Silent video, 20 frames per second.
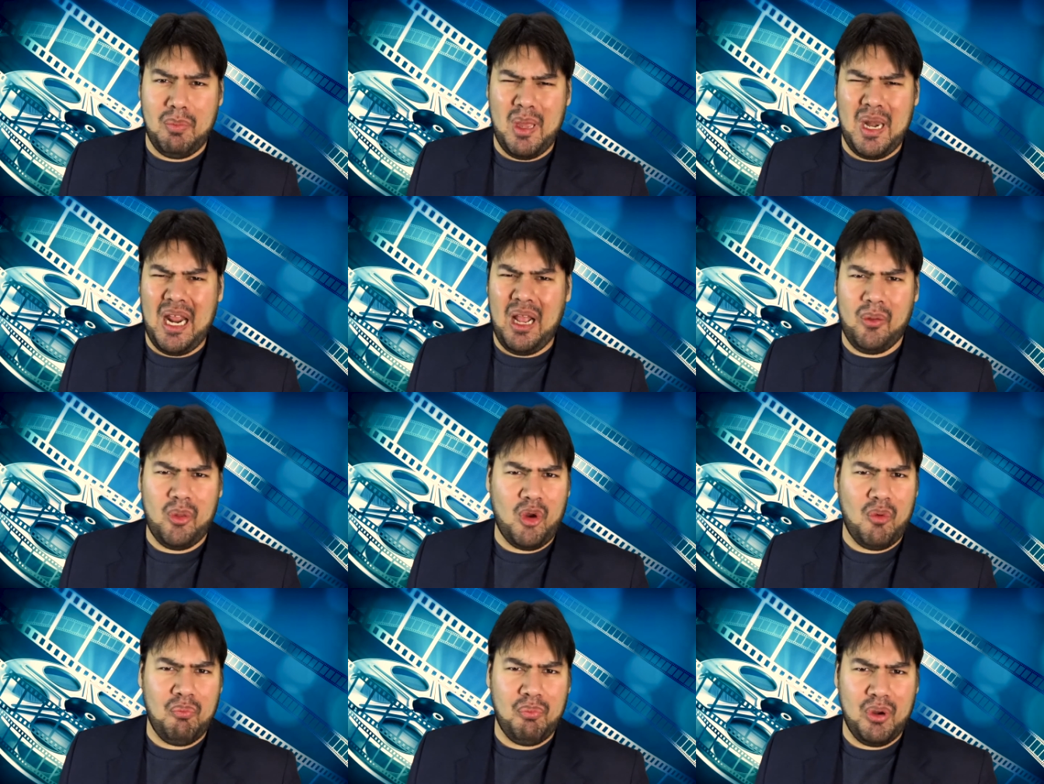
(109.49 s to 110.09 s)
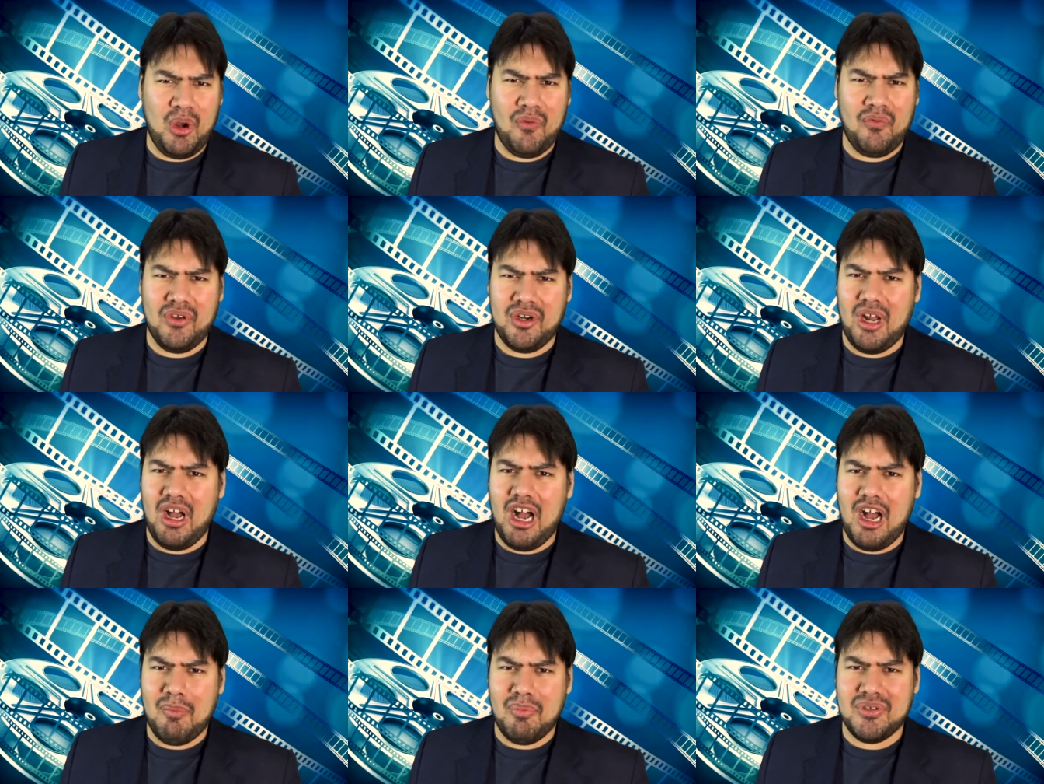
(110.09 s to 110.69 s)
and how they're both on
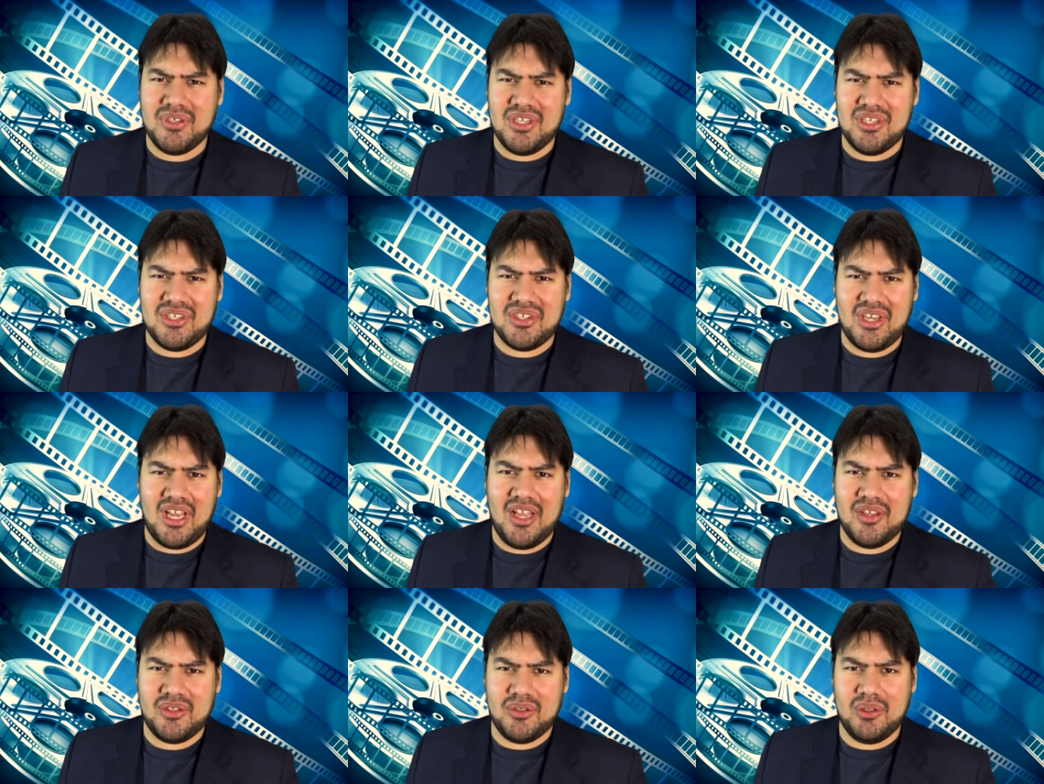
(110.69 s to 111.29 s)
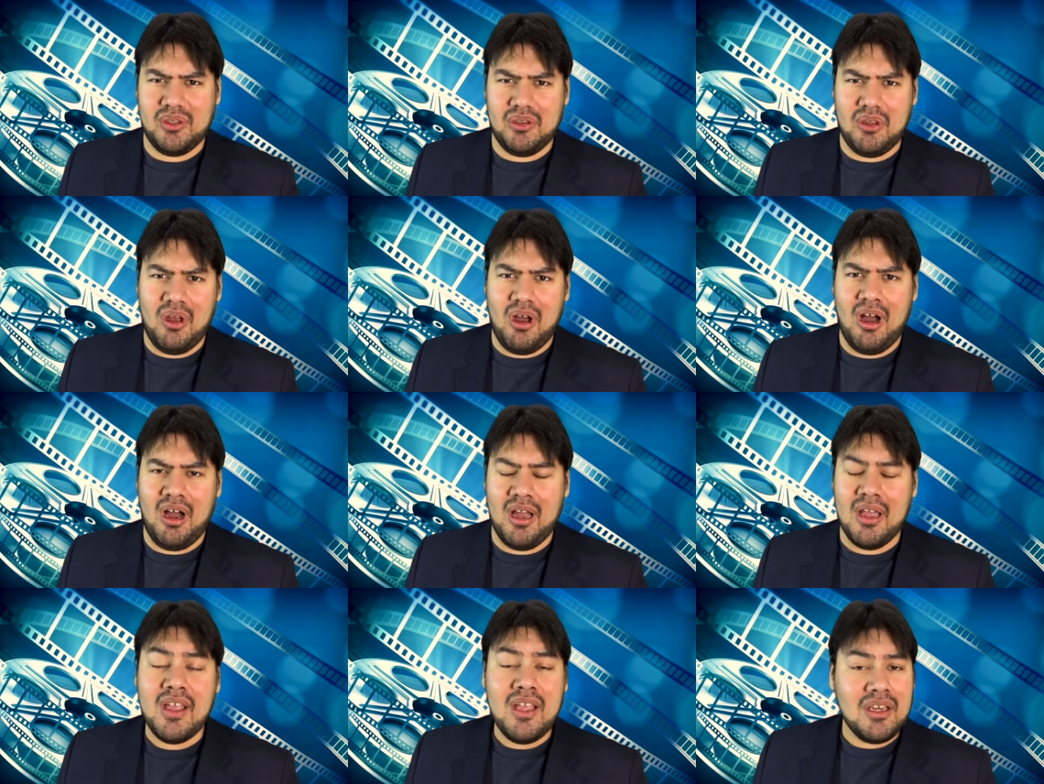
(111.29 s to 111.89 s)
opposite sides of the
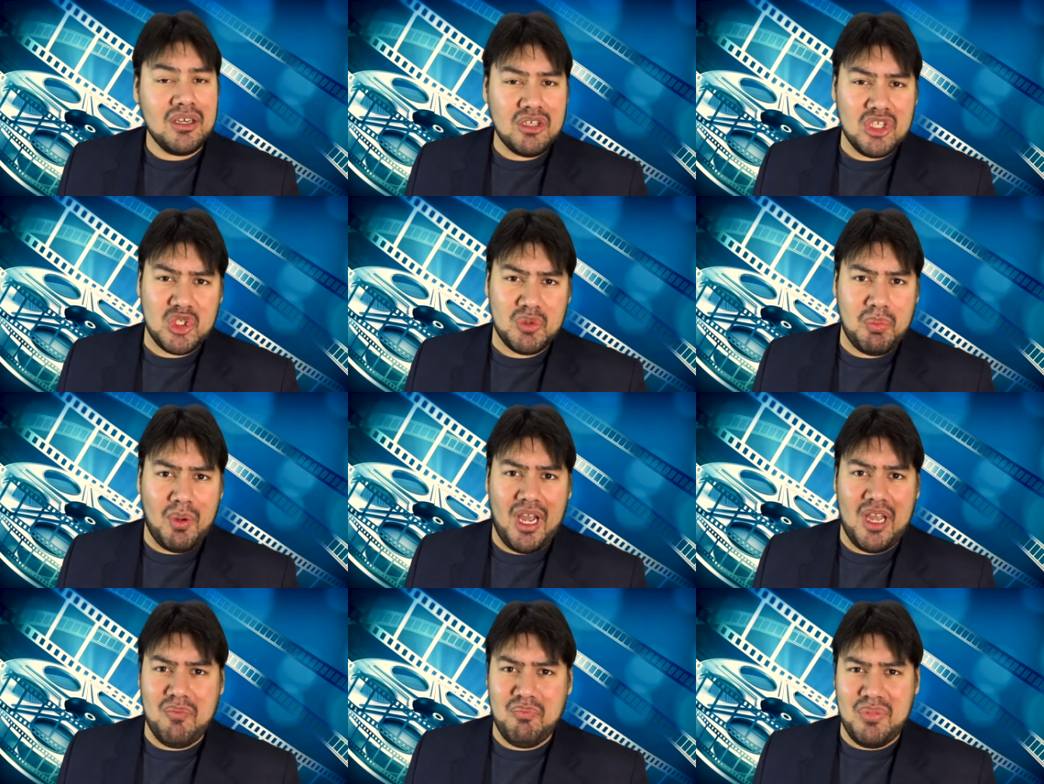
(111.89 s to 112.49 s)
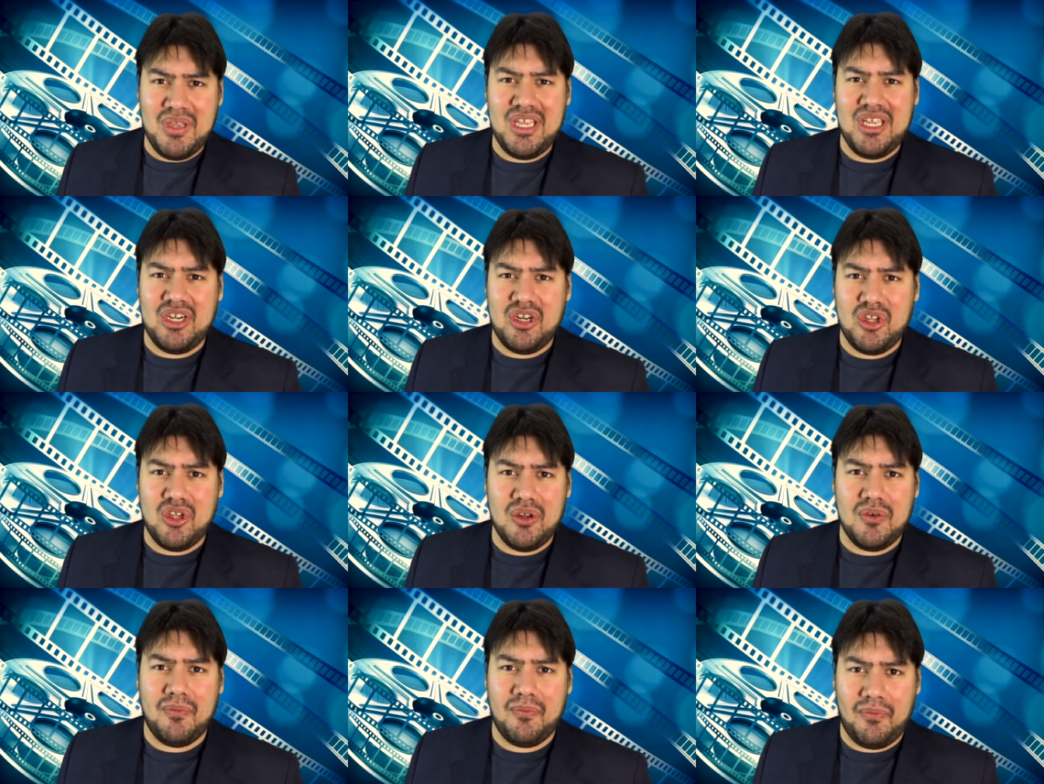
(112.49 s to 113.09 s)
law despite being
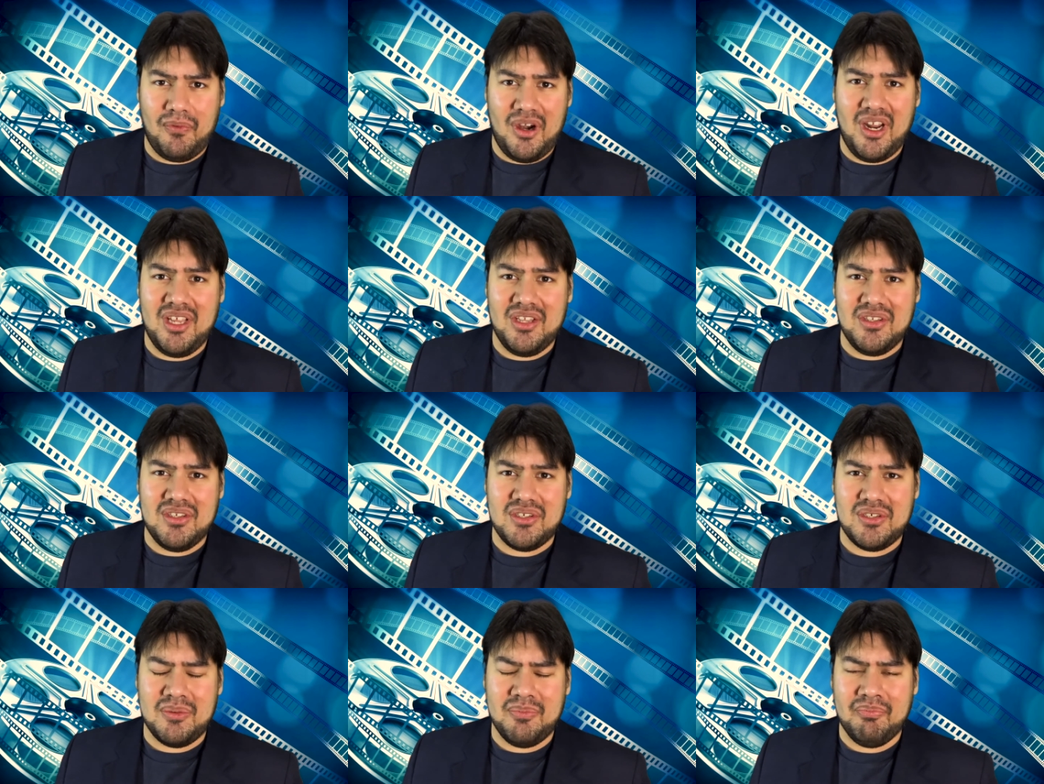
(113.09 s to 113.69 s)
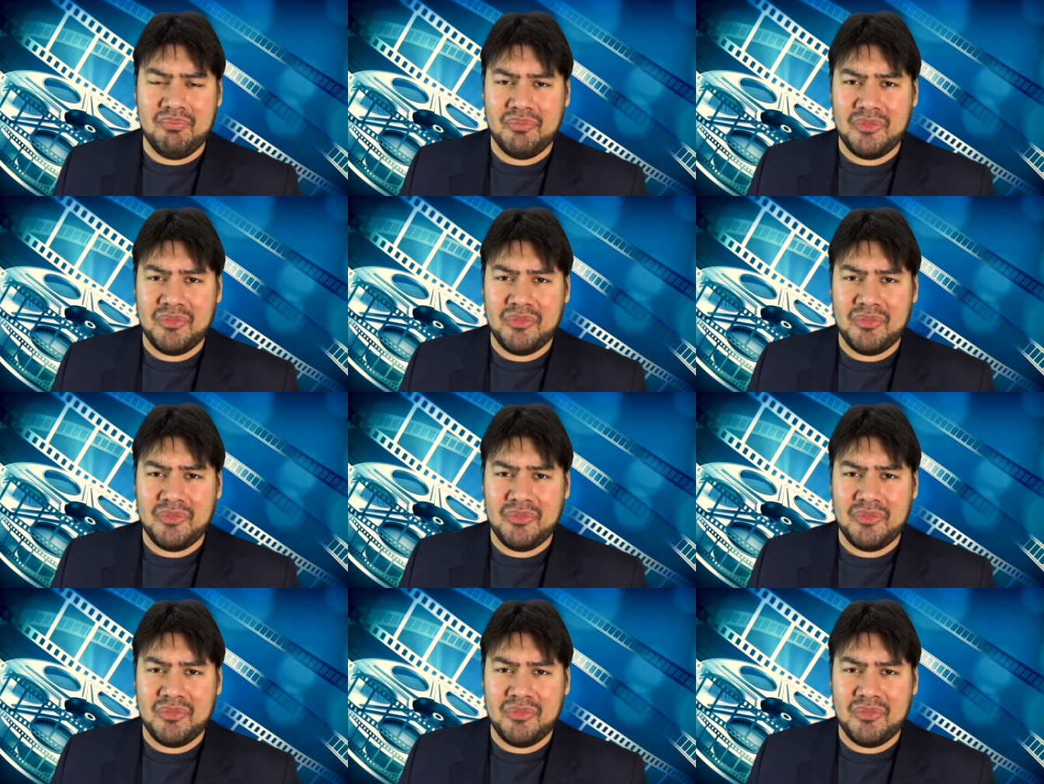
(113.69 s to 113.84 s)
good friends.